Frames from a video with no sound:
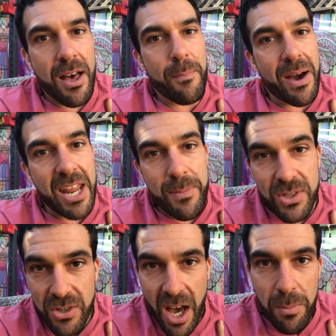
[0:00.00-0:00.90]
My name
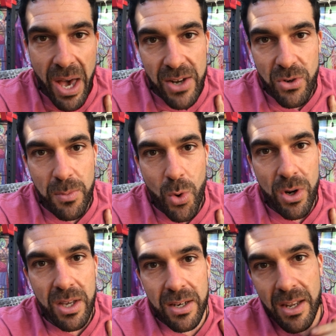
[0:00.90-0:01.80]
is John Patrick
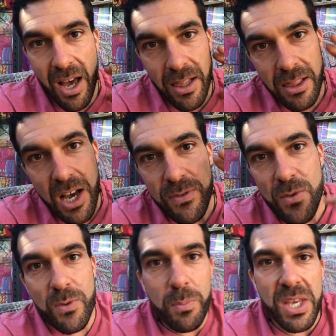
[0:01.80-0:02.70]
Morgan. I love you
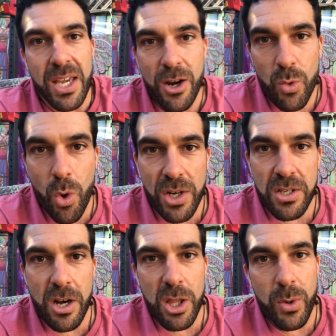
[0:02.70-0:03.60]
for being here and
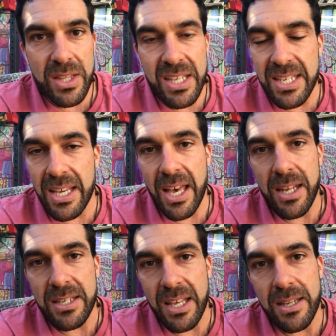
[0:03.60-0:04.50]
watching all the way to the
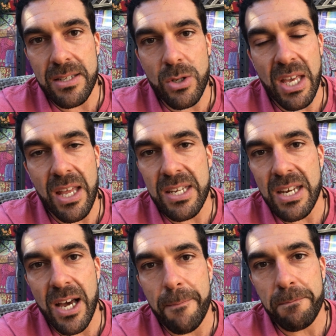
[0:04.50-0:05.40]
end and to the end
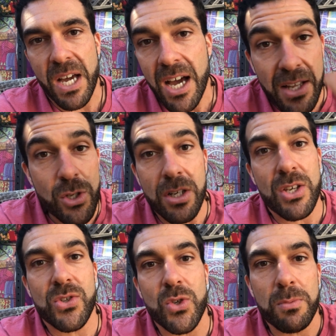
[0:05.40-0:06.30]
and um, I'll talk to
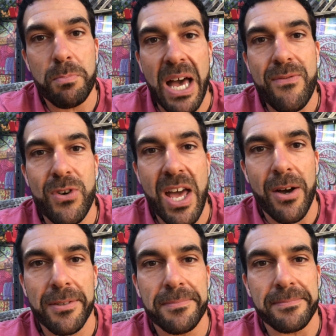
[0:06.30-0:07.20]
you soon. Bye for now.